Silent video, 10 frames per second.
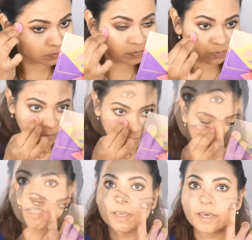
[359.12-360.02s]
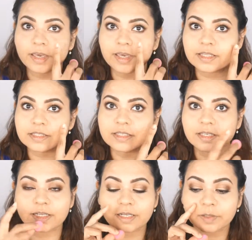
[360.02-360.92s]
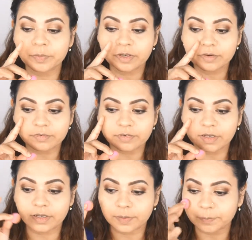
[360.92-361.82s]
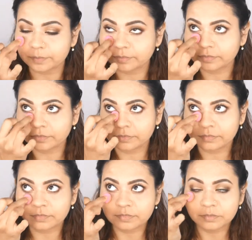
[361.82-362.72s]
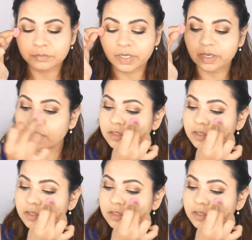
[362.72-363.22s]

I still feel like I can see a little bit of my